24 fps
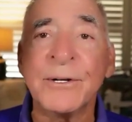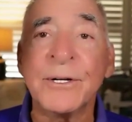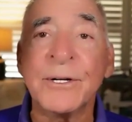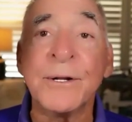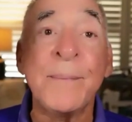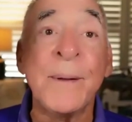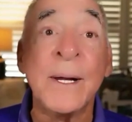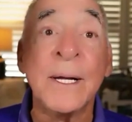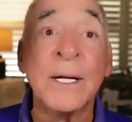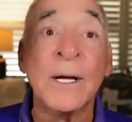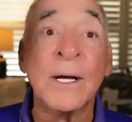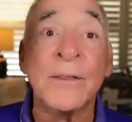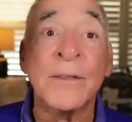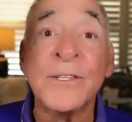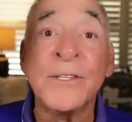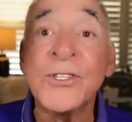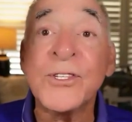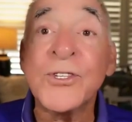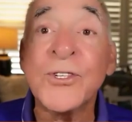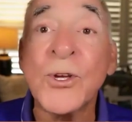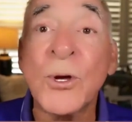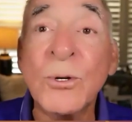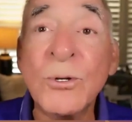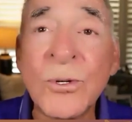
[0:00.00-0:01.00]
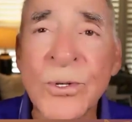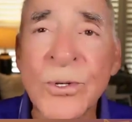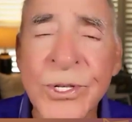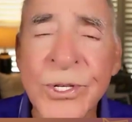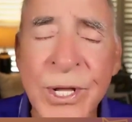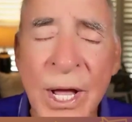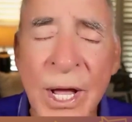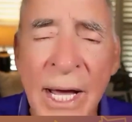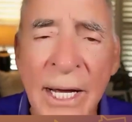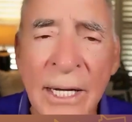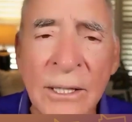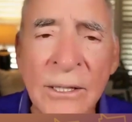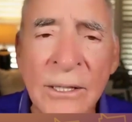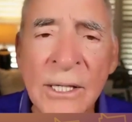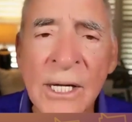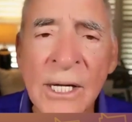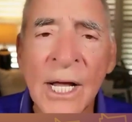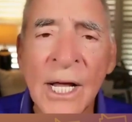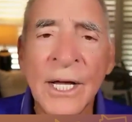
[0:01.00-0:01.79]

depending on the social style.